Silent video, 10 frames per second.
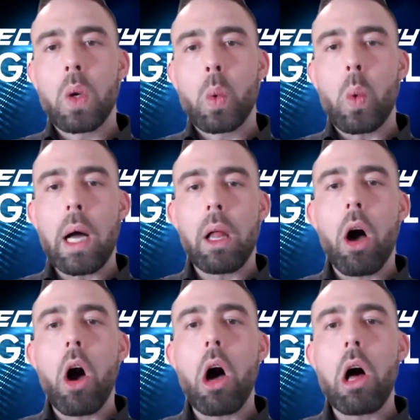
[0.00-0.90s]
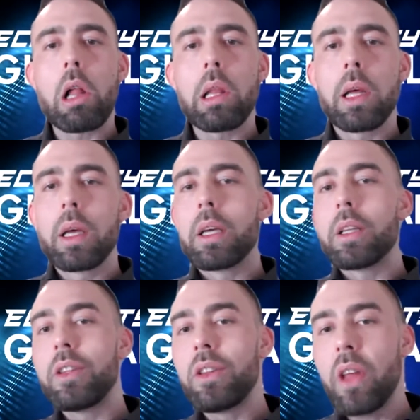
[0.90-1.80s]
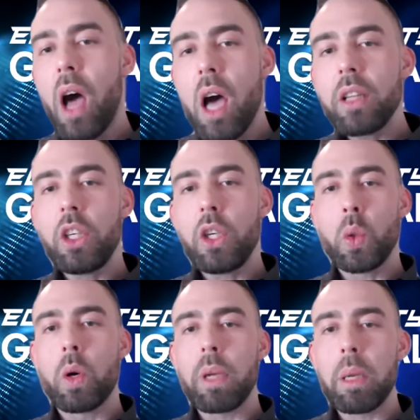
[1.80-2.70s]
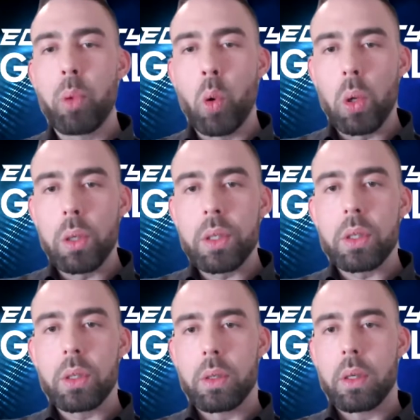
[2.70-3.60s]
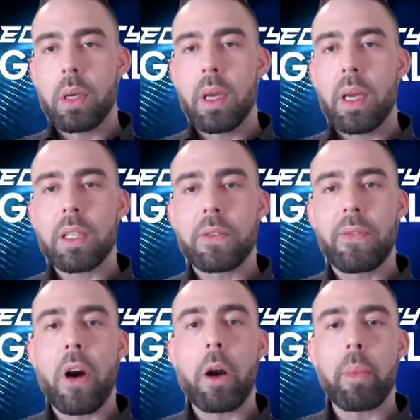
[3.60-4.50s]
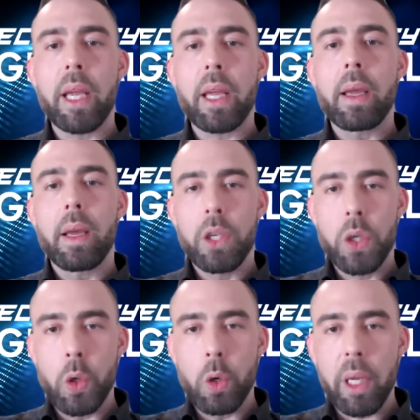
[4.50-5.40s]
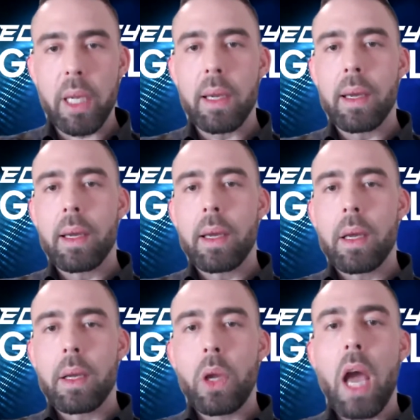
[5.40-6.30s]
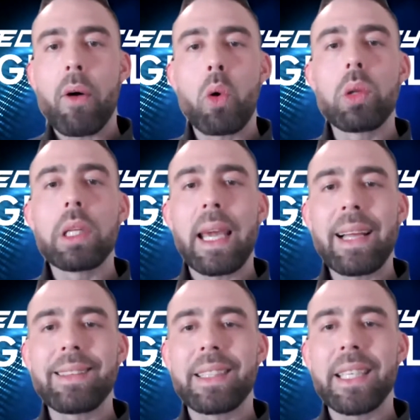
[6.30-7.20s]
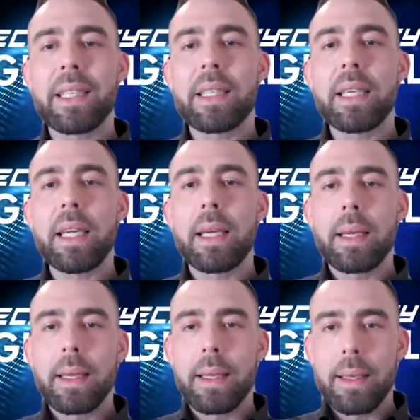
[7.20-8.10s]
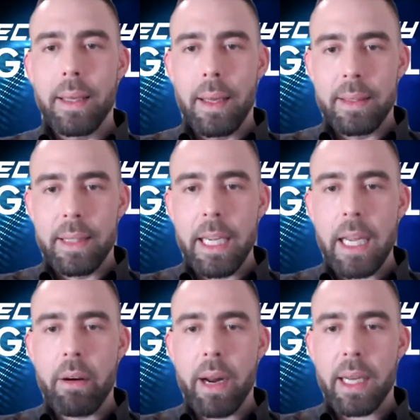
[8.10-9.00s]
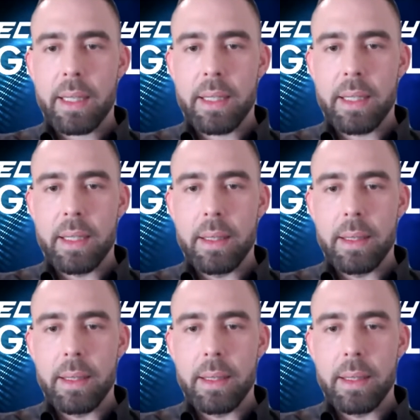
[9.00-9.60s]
while all non-UME pools is farming UME. You have only LTC, TRX